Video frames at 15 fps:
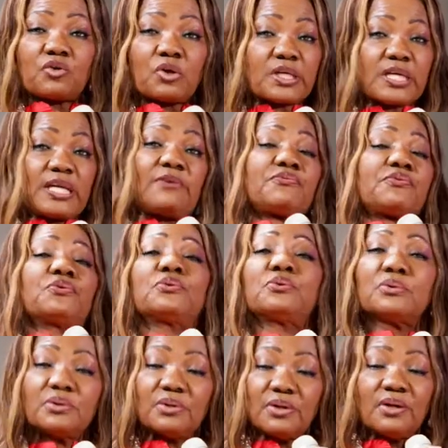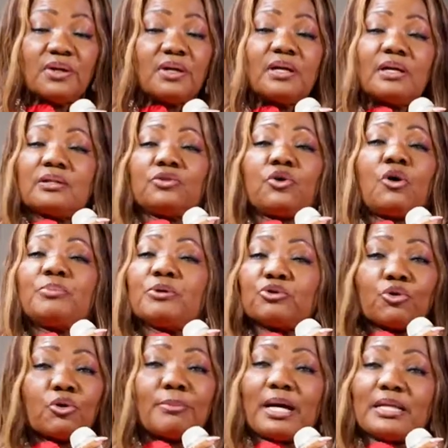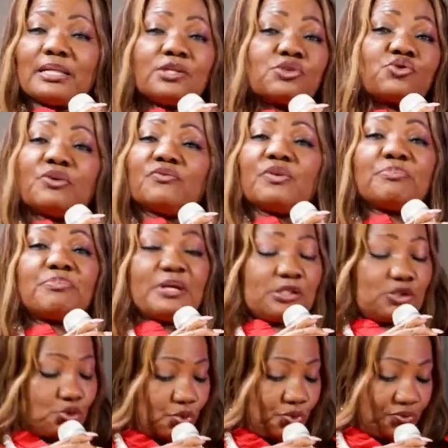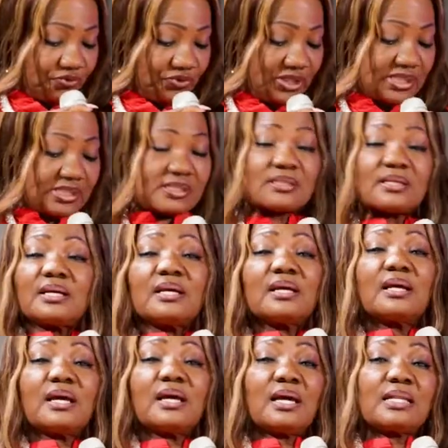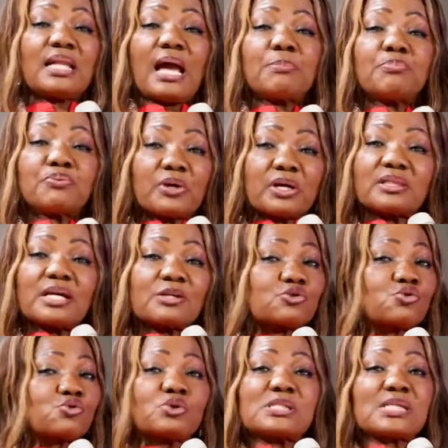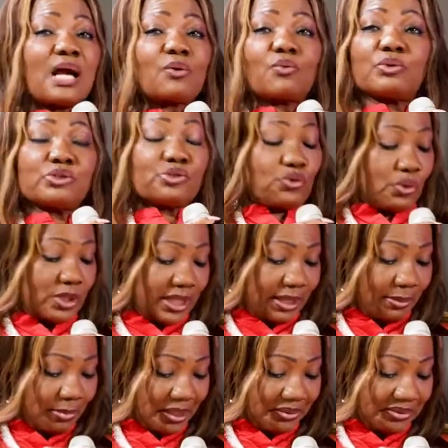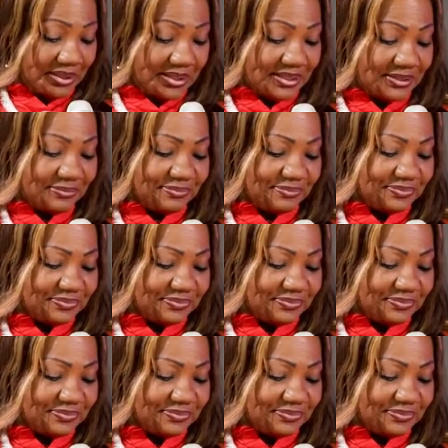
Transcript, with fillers: you are not careful, there will be no money to even pay school fees. And I pray that two sanguines don't get married.